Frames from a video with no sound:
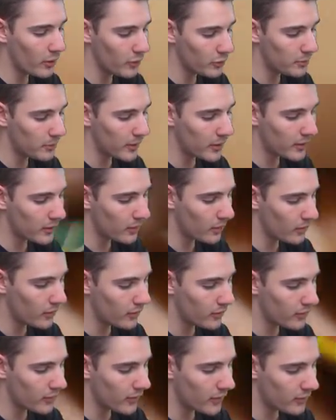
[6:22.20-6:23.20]
pulls
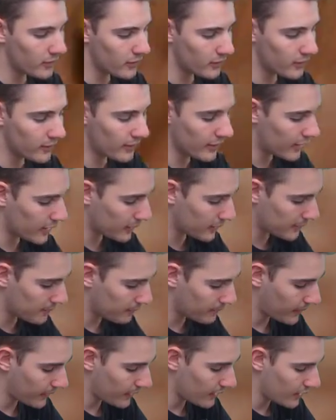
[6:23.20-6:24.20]
because it's just like
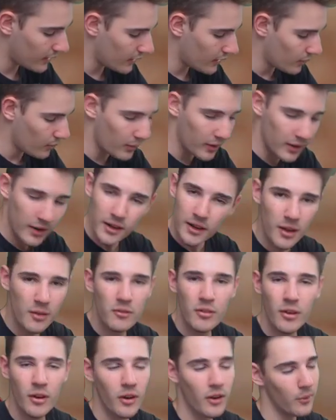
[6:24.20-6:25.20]
we didn't
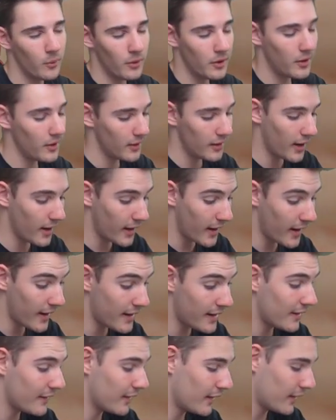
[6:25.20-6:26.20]
get
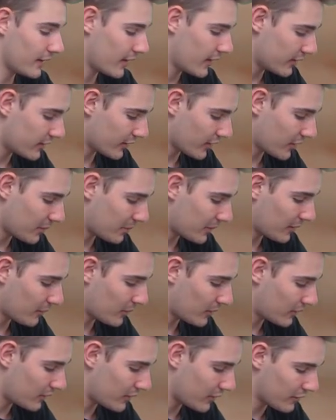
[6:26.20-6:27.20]
any in the last
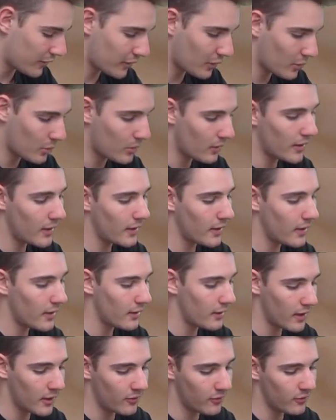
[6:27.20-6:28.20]
opening, which is quite
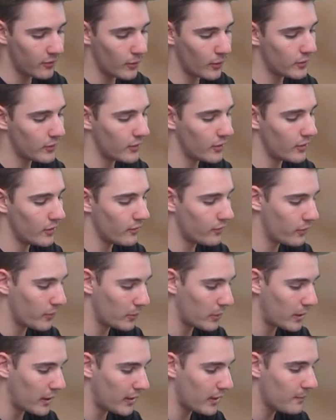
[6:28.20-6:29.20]
unfortunate
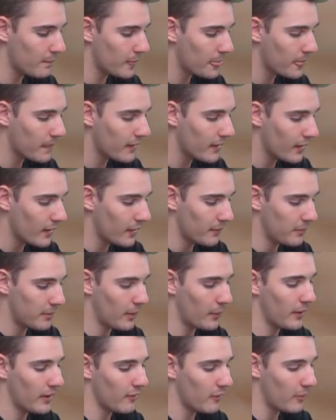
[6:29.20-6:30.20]
for me.
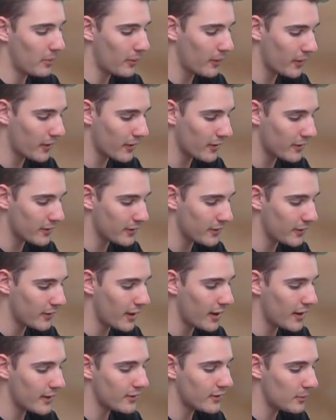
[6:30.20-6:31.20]
But we have Porygon
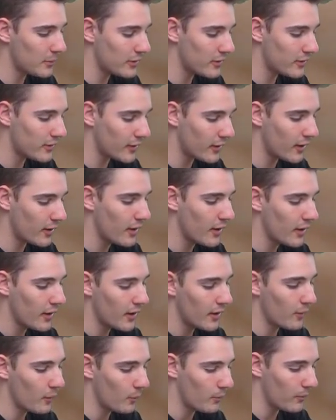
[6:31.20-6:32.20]
2, a Simisear,
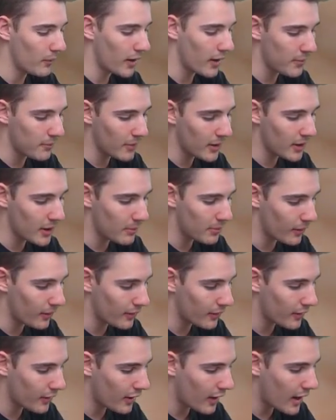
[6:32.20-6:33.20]
a
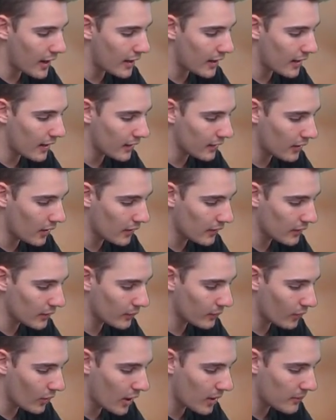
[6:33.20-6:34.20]
Metapod, a
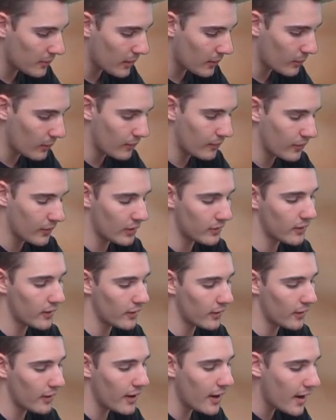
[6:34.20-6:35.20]
Alolan Grimer reverse
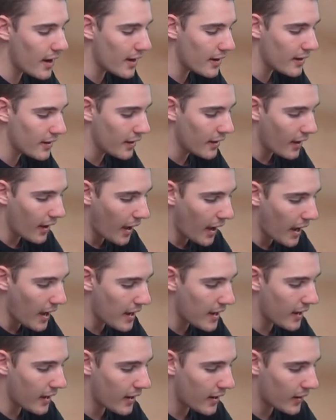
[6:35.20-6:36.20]
holo, and
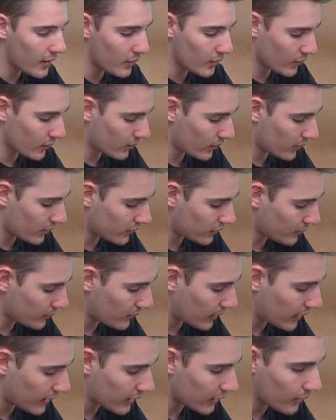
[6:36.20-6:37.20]
a Heracross
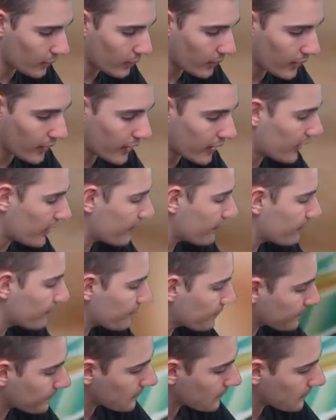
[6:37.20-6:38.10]
regular rare.